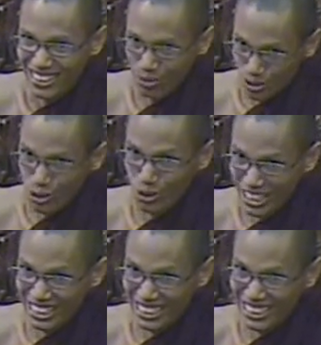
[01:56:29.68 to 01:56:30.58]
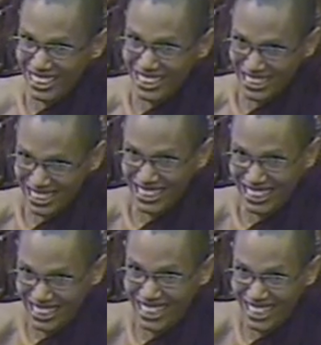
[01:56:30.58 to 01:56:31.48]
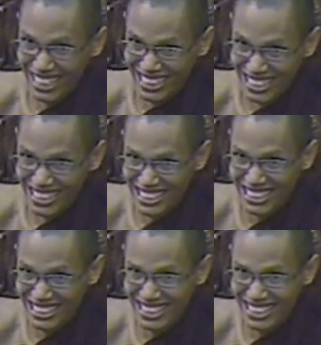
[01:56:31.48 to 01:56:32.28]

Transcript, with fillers: If you think uh, that is a Sakkaya ditthi.